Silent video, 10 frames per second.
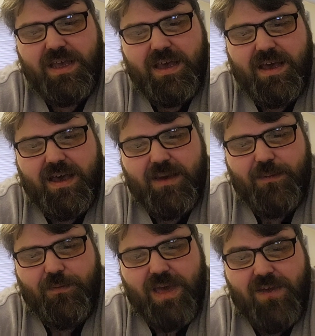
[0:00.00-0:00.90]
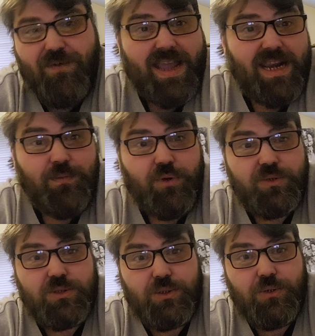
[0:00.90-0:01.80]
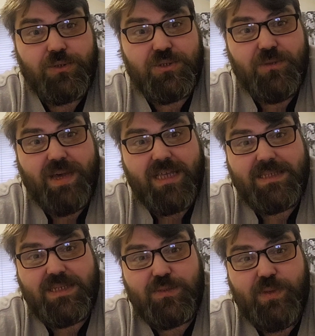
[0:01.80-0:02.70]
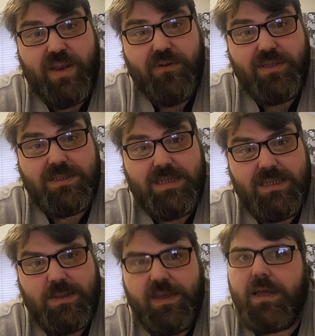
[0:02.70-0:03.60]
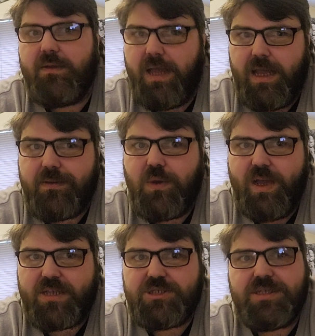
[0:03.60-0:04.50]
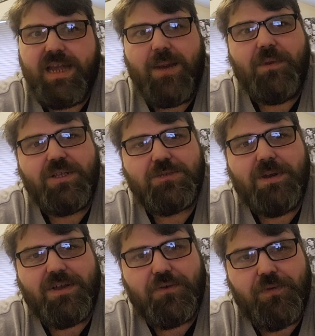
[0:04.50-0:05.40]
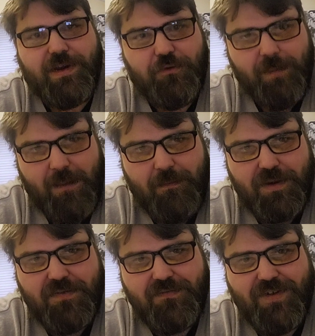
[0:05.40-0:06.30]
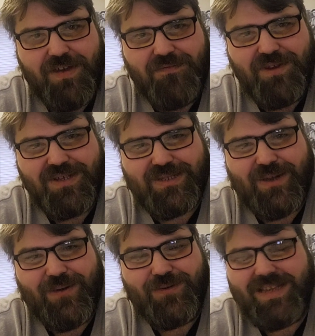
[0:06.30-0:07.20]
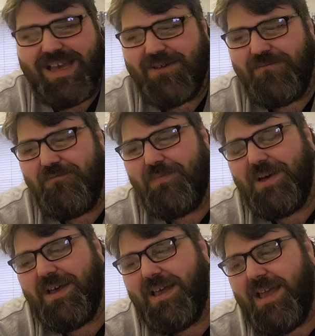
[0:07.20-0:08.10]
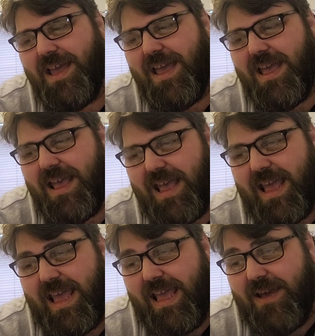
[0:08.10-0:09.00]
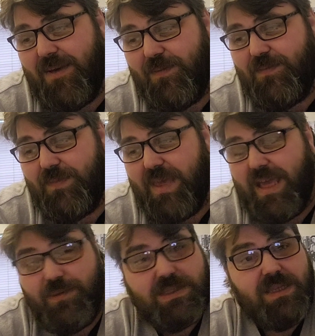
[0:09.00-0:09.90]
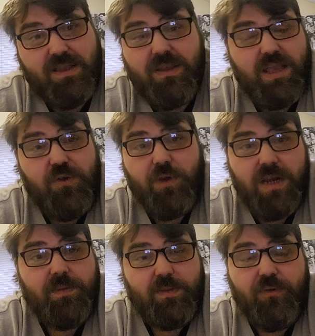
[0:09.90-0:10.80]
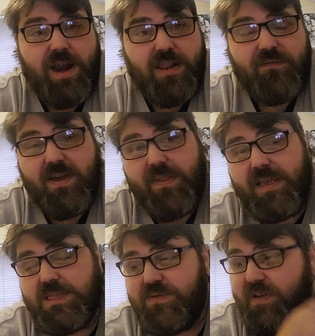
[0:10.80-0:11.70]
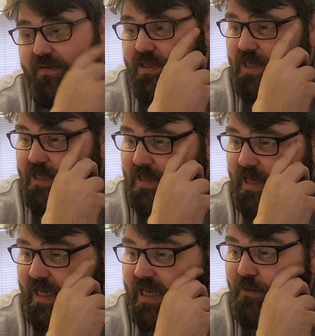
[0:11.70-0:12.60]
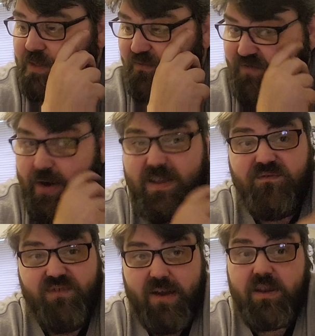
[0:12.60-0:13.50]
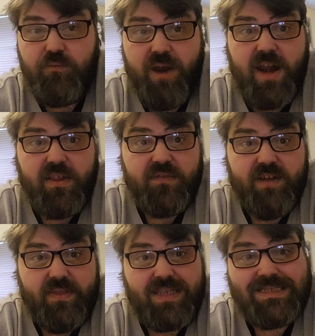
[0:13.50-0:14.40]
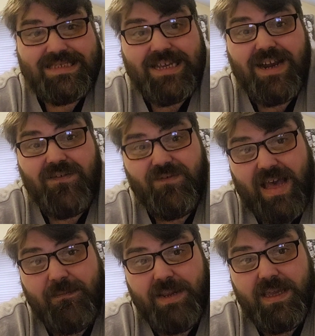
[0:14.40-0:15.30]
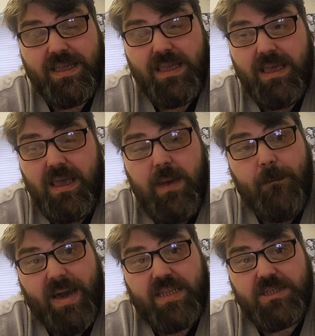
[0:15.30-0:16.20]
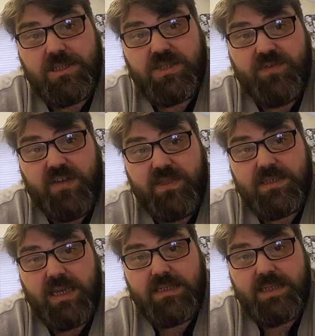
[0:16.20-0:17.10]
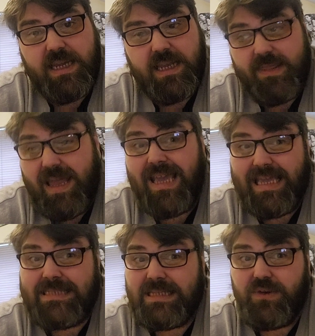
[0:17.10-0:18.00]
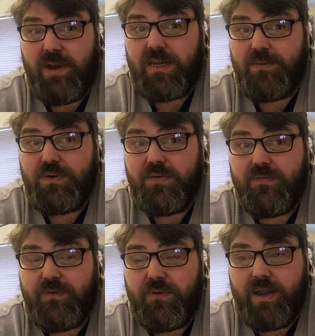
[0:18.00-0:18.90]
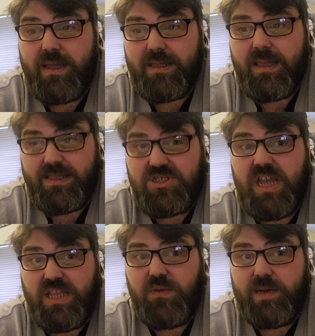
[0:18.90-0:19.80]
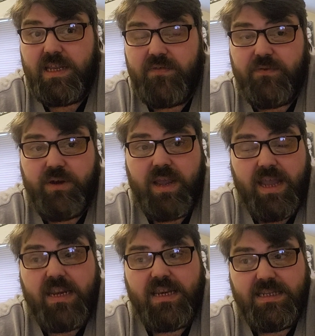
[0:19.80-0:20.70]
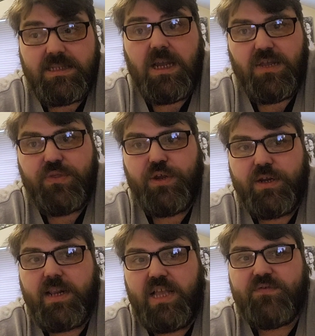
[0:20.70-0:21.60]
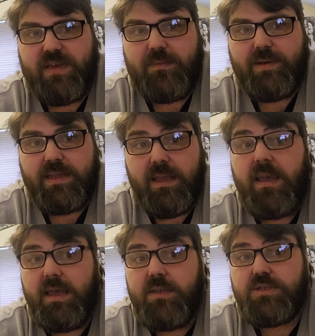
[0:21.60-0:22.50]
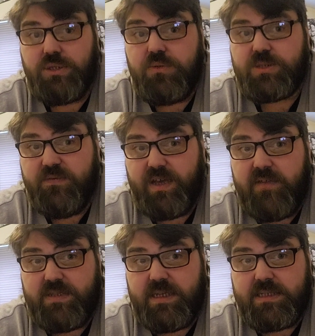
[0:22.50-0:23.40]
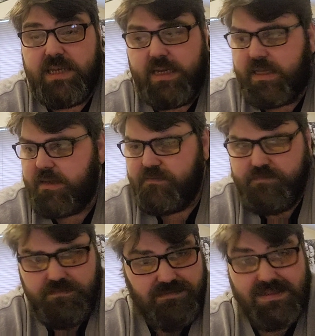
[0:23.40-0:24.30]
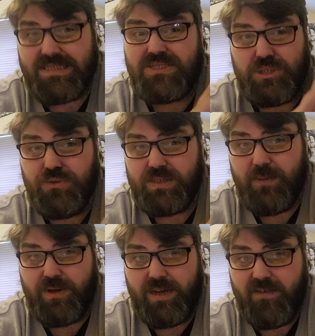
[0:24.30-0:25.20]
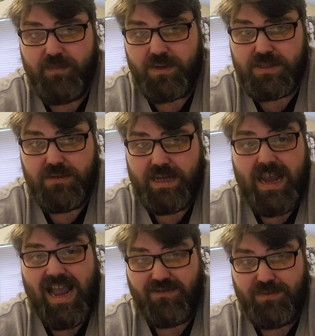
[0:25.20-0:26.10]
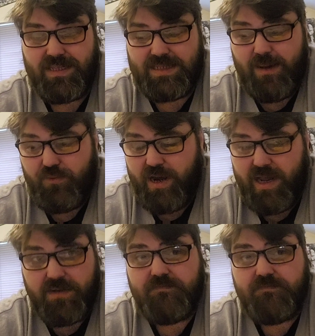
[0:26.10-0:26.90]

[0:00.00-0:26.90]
available to talk to about his experiences. I mean, I question how much Michael really remembered at 5 years old, but he was incredibly proud of the fact that he survived the Titanic, and he was very, very proud of the fact that his entire family managed to survive the Titanic. And that is incredible for an entire third-class family to survive Titanic in 2 separate lifeboats, no doubt, after being separated,